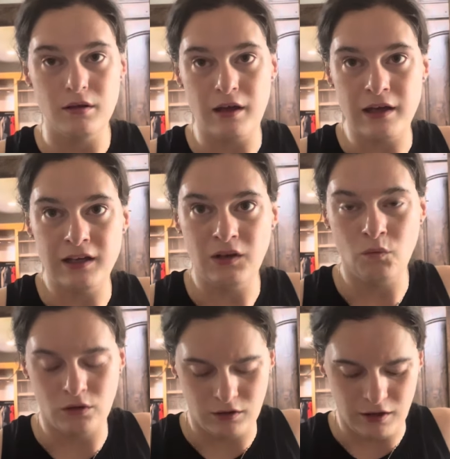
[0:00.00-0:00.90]

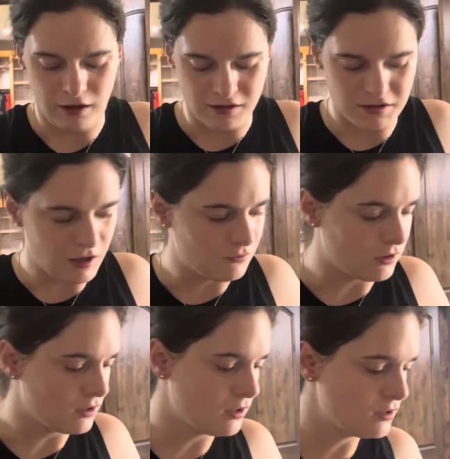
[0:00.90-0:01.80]
Anyone that has
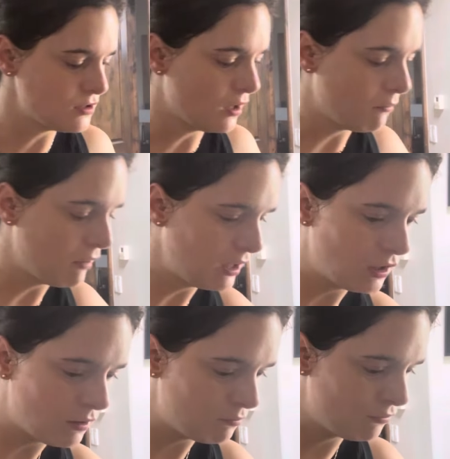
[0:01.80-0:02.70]
ever done makeup